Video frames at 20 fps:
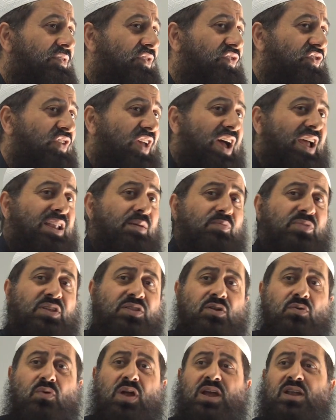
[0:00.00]
Salim,
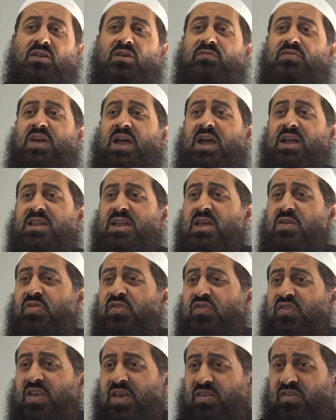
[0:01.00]
the narrator of the
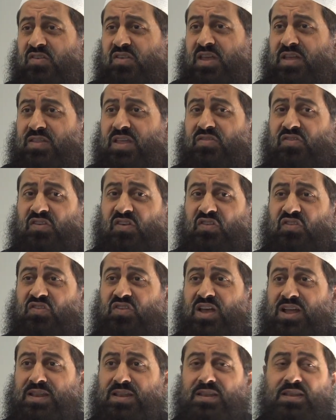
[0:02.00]
hadith, says, and that's his
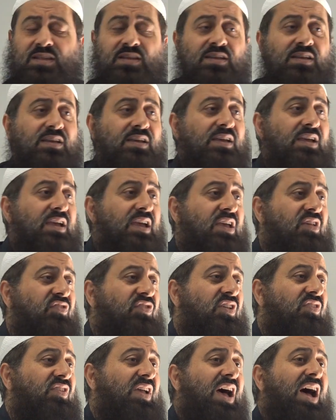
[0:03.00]
son, he
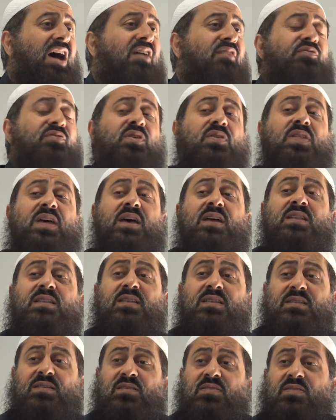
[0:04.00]
says, after
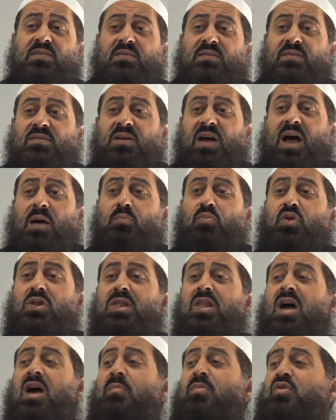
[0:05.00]
that,
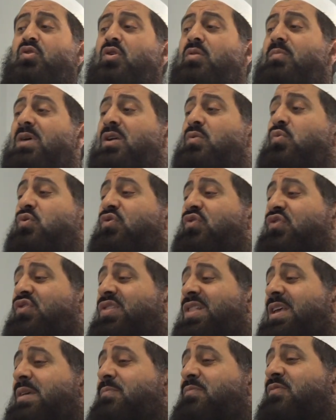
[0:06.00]
Abdullah ibn Umar would
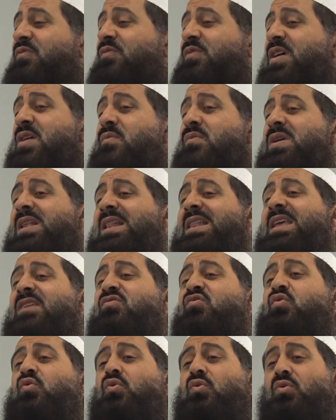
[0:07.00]
sleep very
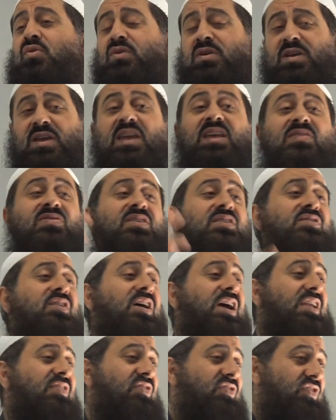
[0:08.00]
little in the
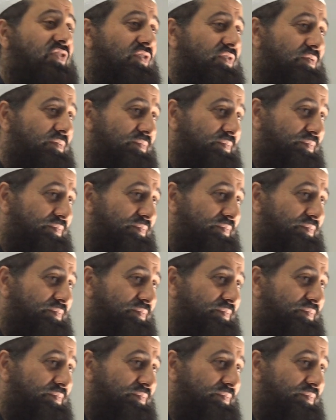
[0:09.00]
night.